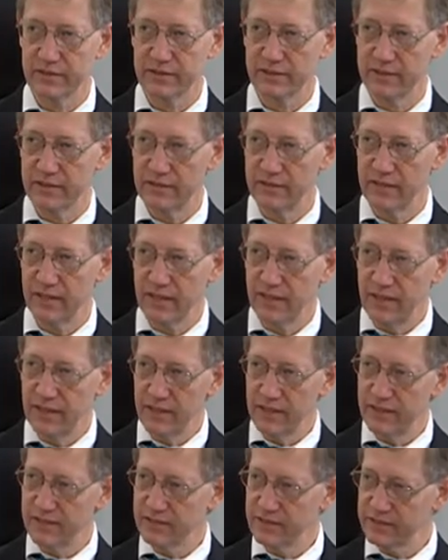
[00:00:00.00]
So
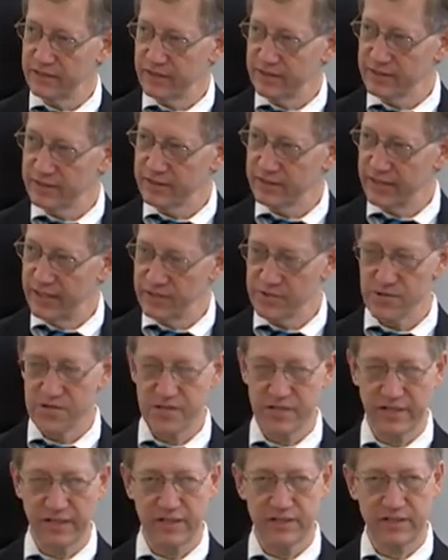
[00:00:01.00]
it's, it's
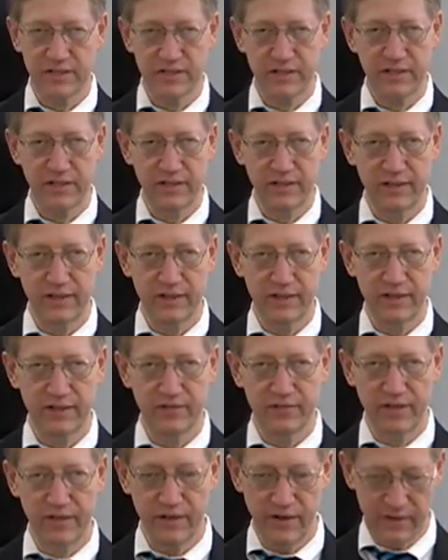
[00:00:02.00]
interesting to see, and I love
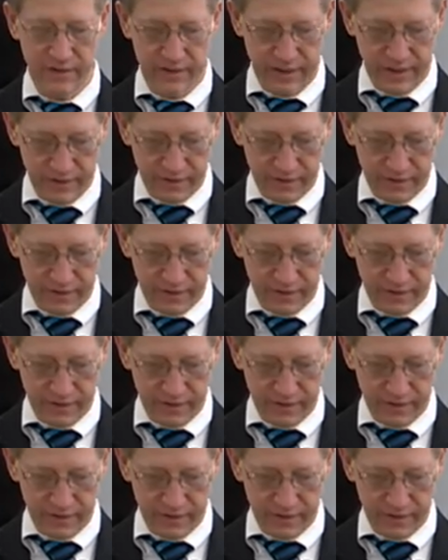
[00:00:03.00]
that area